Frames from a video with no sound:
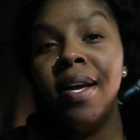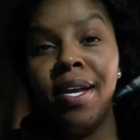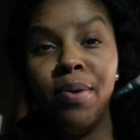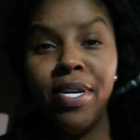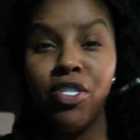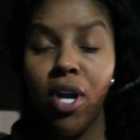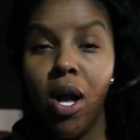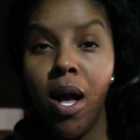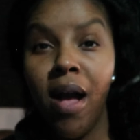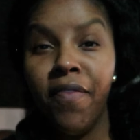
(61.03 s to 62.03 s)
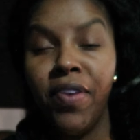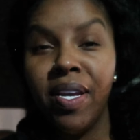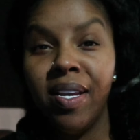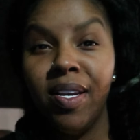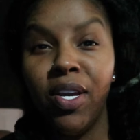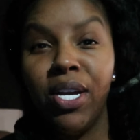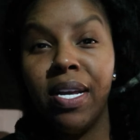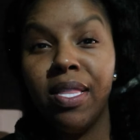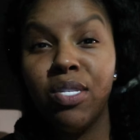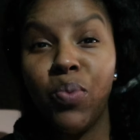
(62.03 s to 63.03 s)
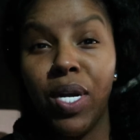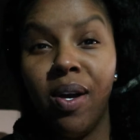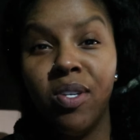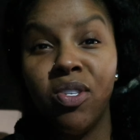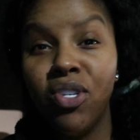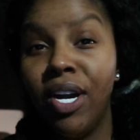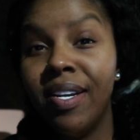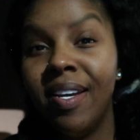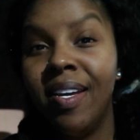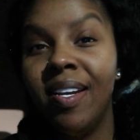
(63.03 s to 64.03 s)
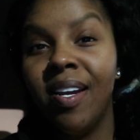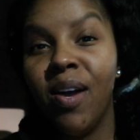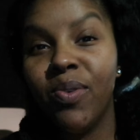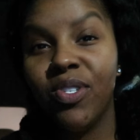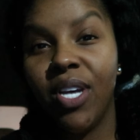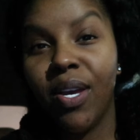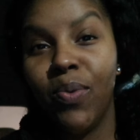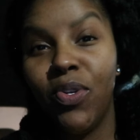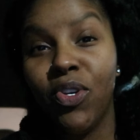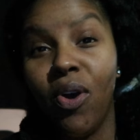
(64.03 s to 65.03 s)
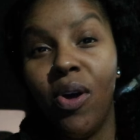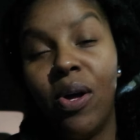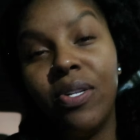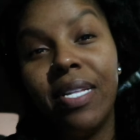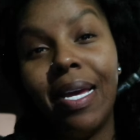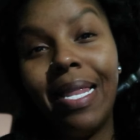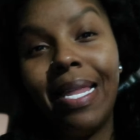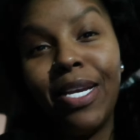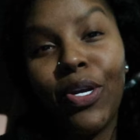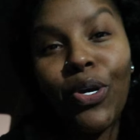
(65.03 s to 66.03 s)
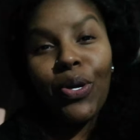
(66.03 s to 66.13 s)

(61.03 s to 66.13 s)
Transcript: Anyways, y'all, I'm finna get in here and get this workout started and I will check in with y'all later.